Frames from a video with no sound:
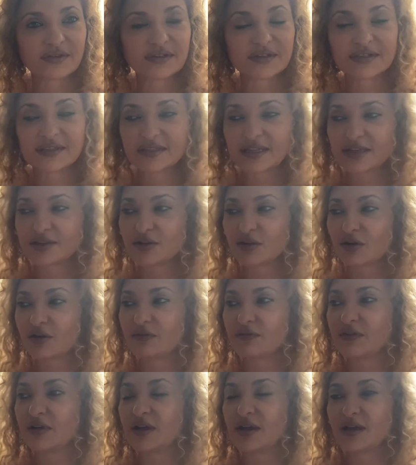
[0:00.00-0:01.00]
instead
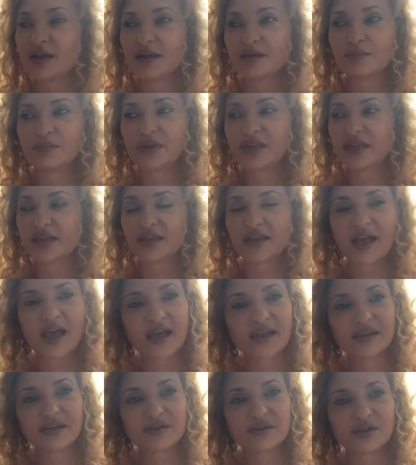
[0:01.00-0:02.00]
of being
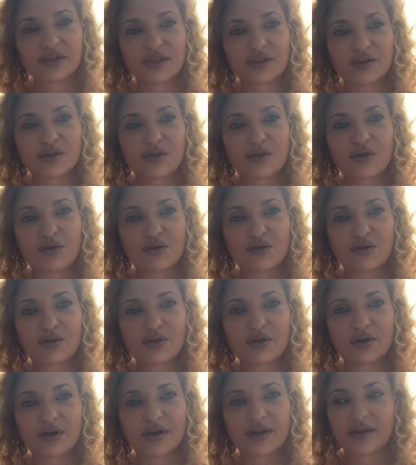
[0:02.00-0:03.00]
angry
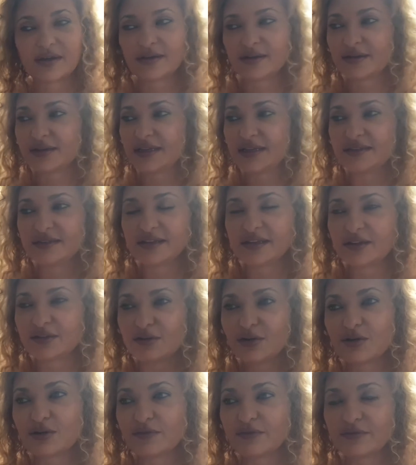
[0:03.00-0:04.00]
or eating a
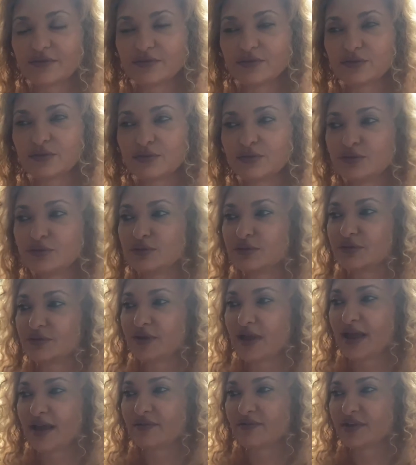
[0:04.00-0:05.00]
lot of food,
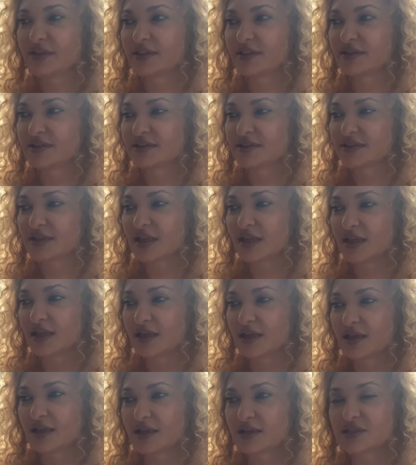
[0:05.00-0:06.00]
having this
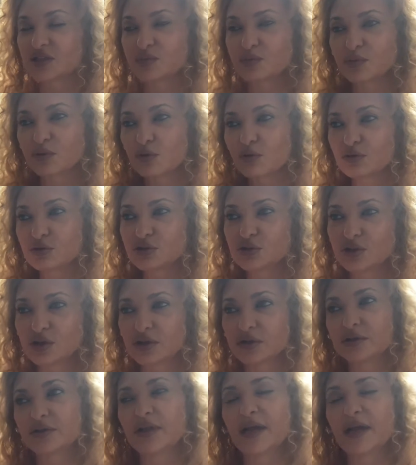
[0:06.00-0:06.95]
explosion